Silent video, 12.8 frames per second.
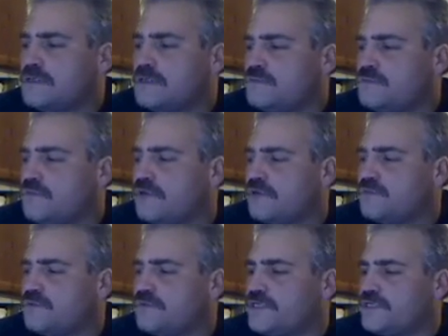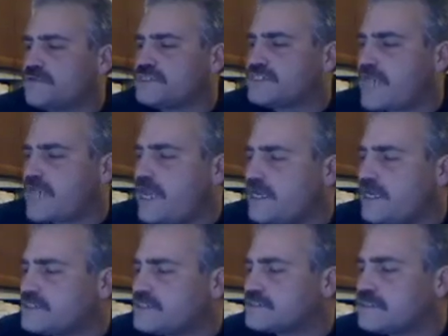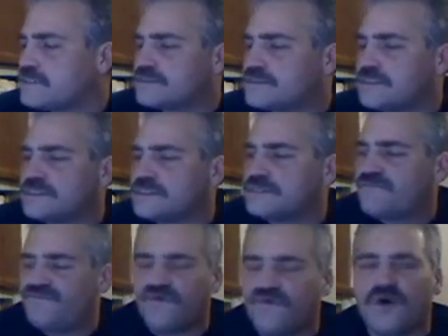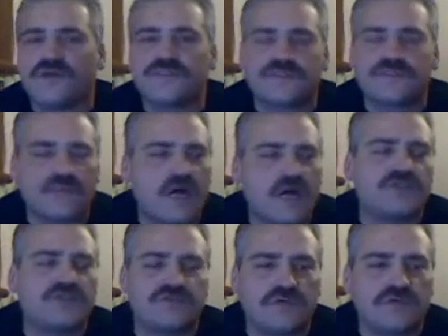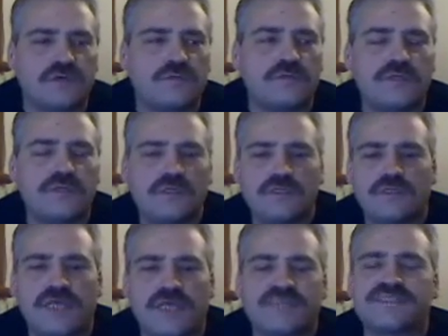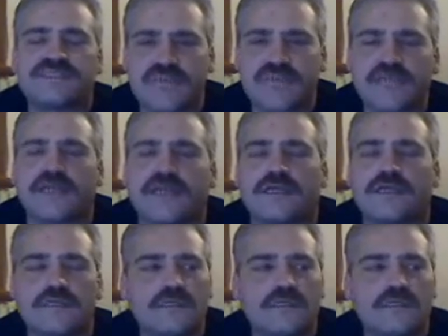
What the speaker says: What you were saying is false, untrue, and sickening.